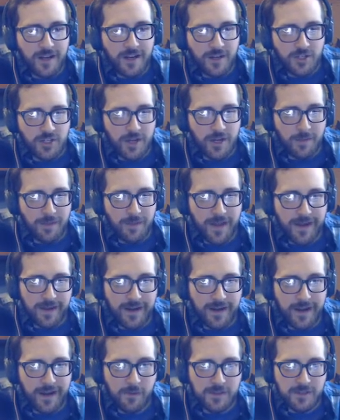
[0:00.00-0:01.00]
Her jet
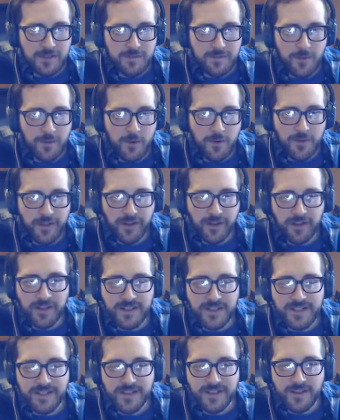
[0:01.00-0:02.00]
black hair was smooth and
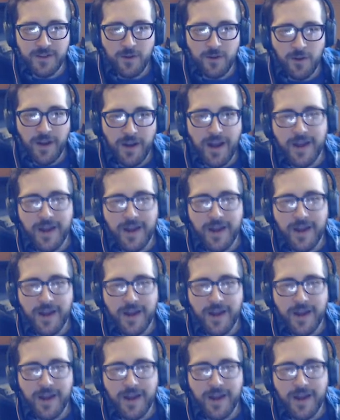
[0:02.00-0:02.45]
glistened in the cold.